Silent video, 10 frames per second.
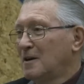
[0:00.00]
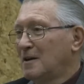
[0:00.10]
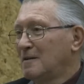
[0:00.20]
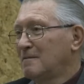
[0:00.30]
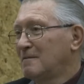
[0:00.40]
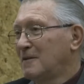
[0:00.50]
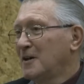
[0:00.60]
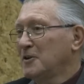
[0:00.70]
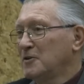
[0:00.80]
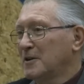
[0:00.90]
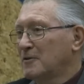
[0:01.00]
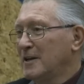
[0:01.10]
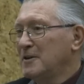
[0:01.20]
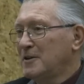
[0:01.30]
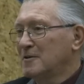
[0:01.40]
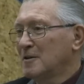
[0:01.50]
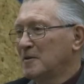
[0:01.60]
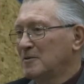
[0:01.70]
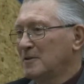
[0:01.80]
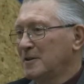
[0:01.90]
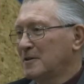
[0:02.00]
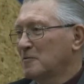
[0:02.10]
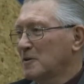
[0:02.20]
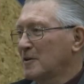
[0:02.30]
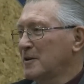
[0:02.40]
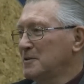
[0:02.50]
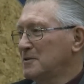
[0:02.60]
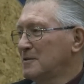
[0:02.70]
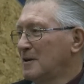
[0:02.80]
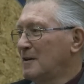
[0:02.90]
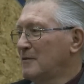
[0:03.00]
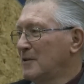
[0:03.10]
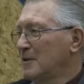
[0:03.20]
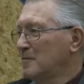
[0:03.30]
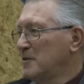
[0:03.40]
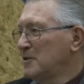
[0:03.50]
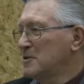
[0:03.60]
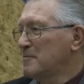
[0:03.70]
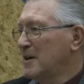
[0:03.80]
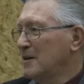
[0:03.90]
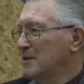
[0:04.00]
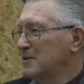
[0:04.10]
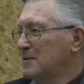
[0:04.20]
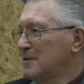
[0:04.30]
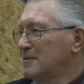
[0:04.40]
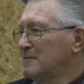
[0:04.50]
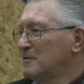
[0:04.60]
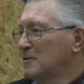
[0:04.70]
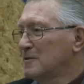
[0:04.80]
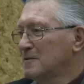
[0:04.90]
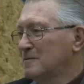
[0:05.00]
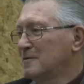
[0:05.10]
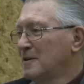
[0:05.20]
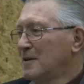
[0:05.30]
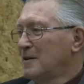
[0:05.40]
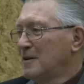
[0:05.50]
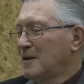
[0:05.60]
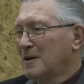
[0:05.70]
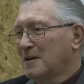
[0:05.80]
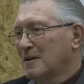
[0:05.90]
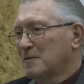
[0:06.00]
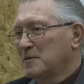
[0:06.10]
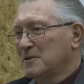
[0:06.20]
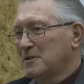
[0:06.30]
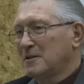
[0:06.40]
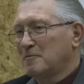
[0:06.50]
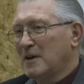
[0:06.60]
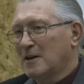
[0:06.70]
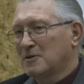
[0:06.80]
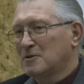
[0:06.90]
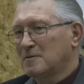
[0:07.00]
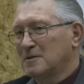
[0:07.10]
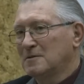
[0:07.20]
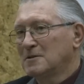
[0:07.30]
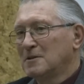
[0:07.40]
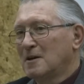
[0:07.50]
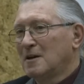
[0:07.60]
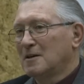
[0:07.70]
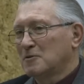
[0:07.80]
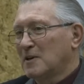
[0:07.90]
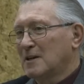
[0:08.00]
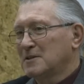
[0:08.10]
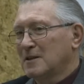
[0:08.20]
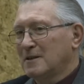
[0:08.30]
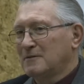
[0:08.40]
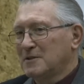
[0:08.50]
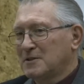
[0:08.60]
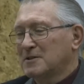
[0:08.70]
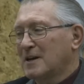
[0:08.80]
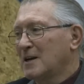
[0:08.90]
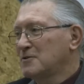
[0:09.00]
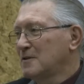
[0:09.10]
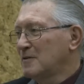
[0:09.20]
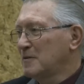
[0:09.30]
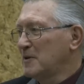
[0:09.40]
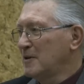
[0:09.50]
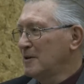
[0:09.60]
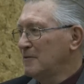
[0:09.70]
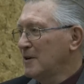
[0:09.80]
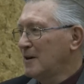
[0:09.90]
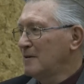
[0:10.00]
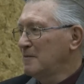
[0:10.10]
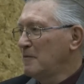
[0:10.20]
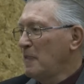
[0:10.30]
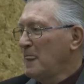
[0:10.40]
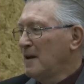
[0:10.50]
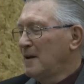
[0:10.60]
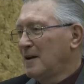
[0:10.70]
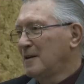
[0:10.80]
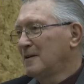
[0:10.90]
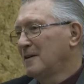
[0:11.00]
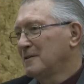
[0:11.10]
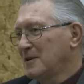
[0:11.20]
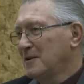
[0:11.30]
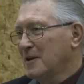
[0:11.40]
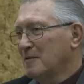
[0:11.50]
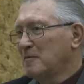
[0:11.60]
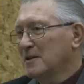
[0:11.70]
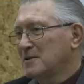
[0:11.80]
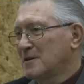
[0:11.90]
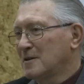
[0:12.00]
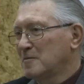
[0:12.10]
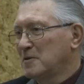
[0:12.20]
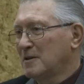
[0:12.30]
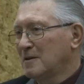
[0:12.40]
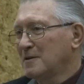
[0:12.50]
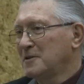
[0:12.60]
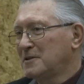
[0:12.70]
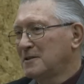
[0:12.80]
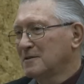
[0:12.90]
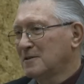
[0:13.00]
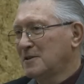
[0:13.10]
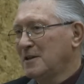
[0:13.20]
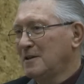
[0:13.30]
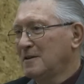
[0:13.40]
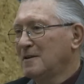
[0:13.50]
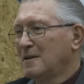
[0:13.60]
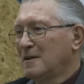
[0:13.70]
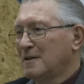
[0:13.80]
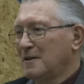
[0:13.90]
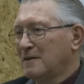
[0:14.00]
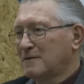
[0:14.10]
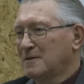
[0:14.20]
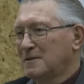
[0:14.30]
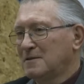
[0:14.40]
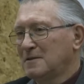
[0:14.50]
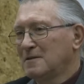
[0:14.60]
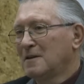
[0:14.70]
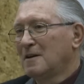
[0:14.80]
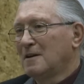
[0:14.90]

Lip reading: I knew a great deal about the inner workings of their municipalities and the rural governments in Manitoba, as well as I lived in Saskatchewan for a period of time, and didn't get much there, but you still seen the differences.